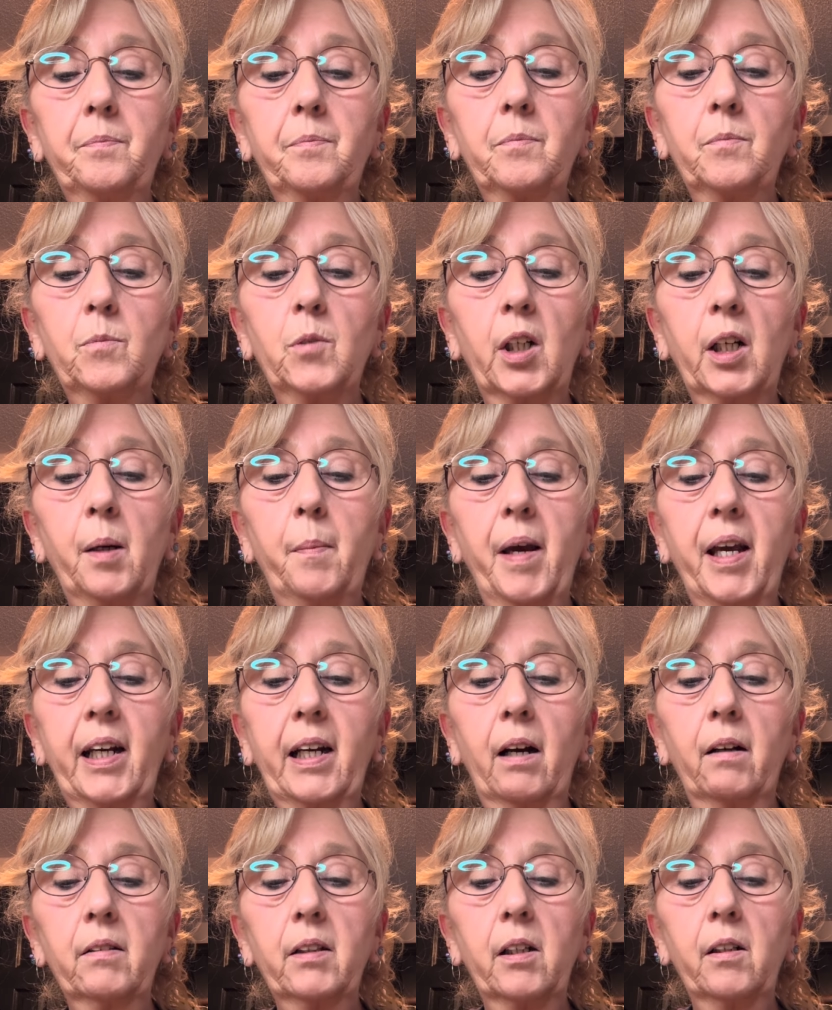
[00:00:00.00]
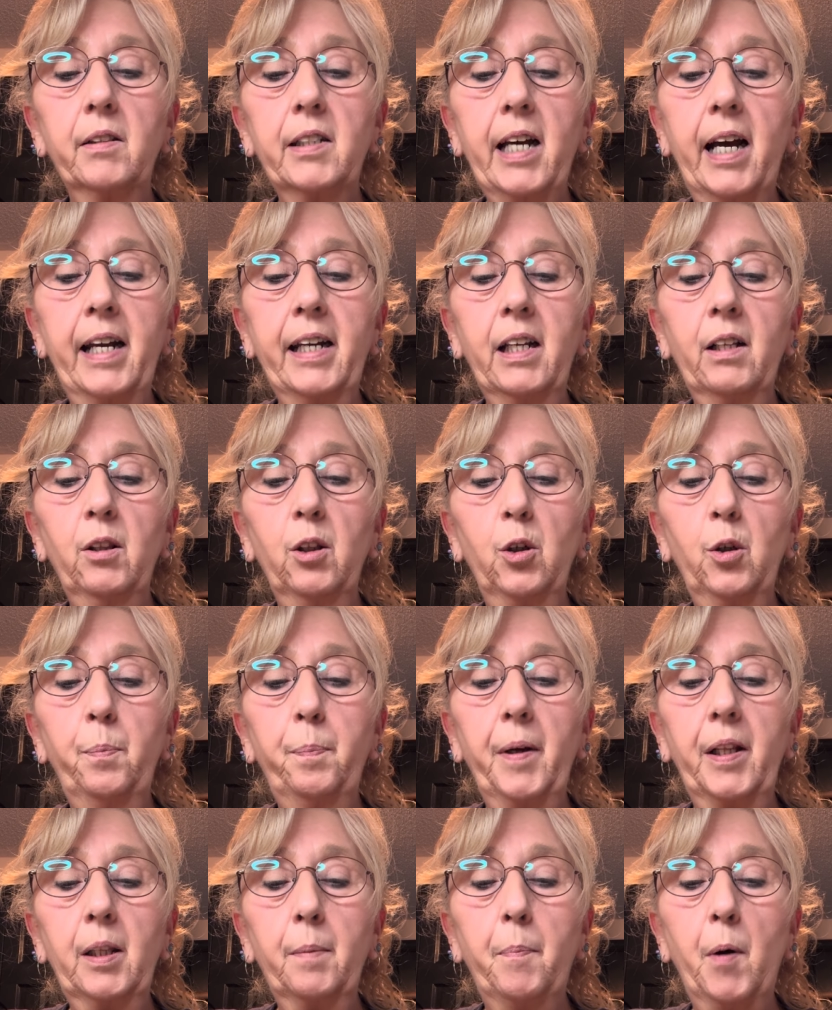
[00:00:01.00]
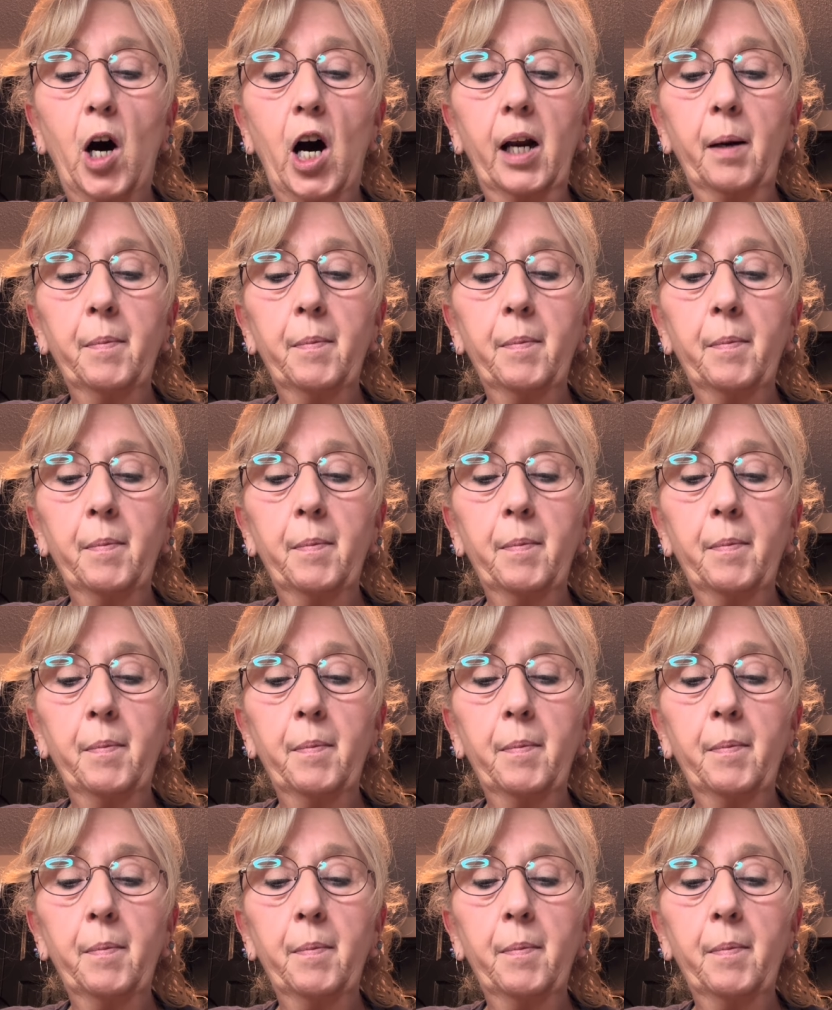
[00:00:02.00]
we're going to make our little tiny loop at the bottom